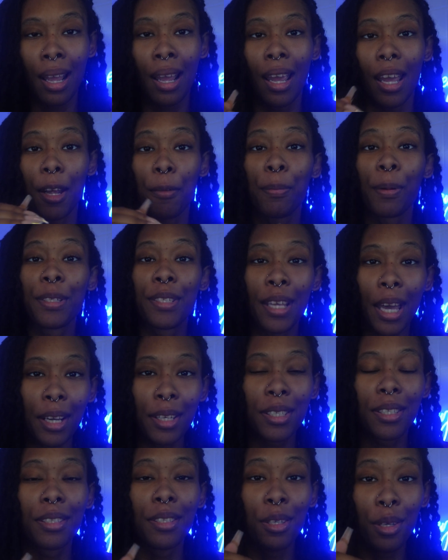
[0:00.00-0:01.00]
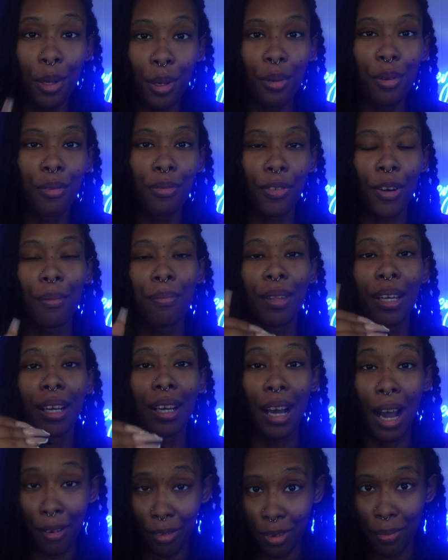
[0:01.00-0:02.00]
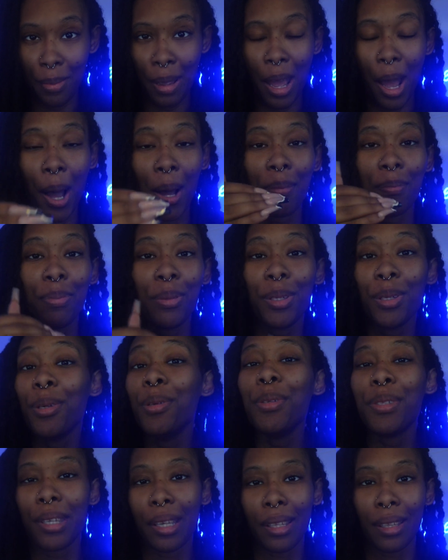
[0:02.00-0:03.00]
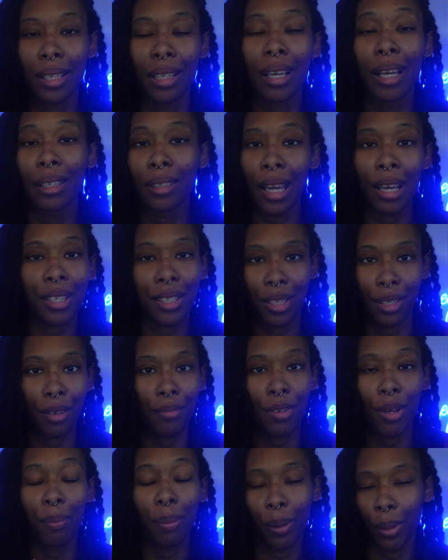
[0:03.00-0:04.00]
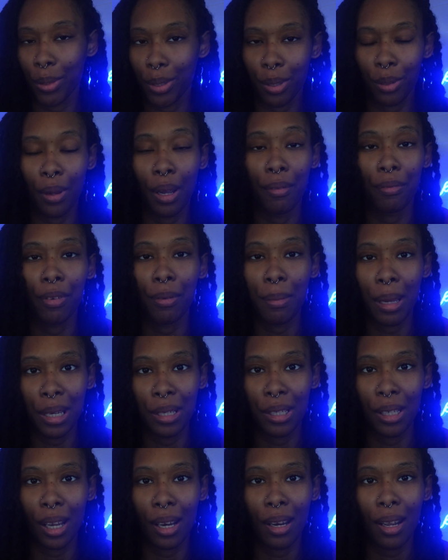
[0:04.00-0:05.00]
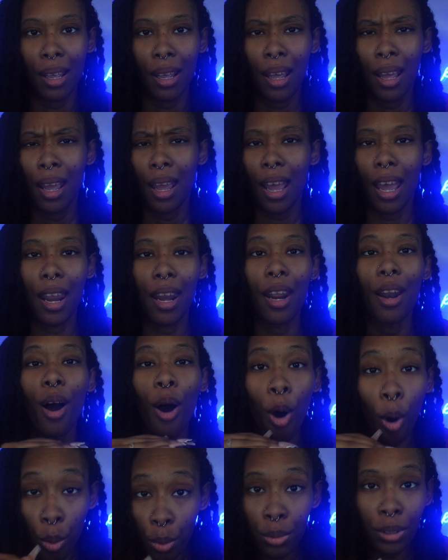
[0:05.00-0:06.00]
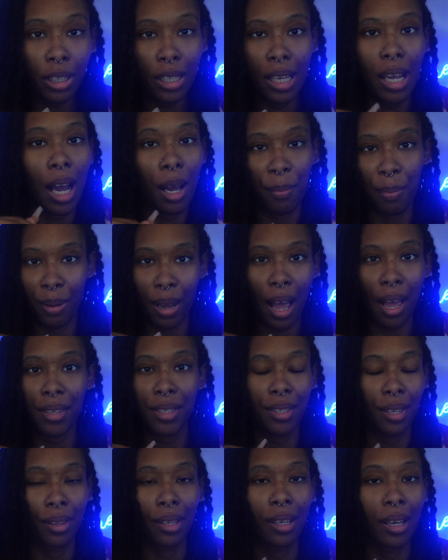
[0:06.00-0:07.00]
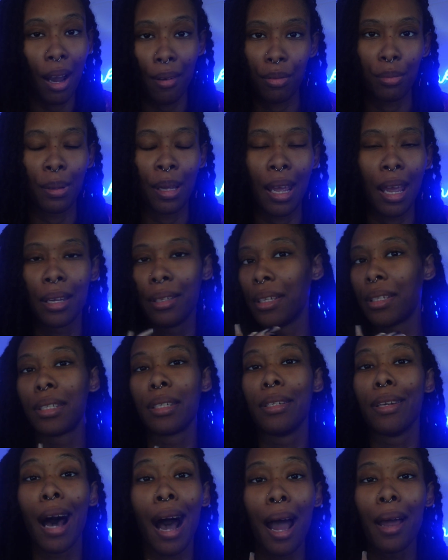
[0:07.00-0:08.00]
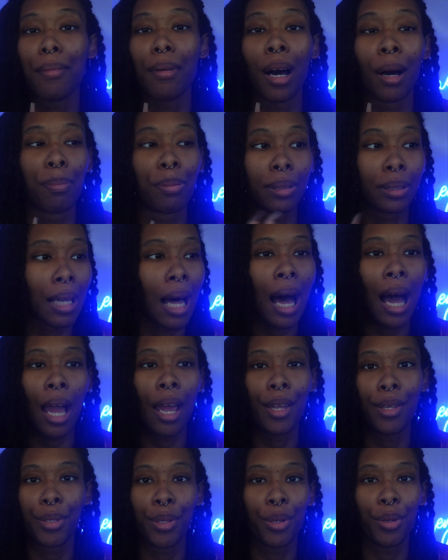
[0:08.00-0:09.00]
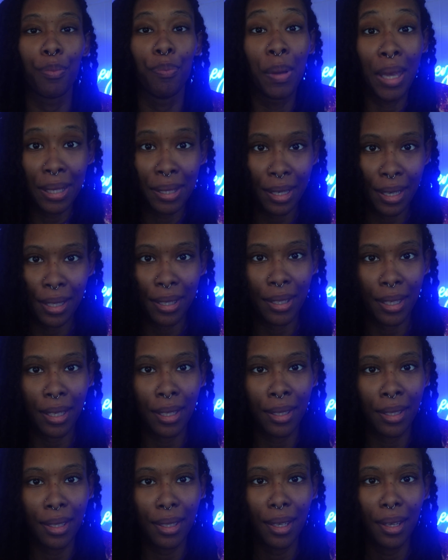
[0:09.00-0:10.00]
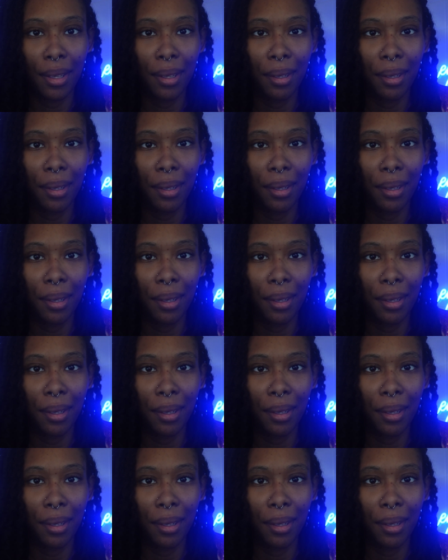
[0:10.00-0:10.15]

It protects you from the government abusing the collection of your personal information. And it only applies to the government. It does not apply to businesses.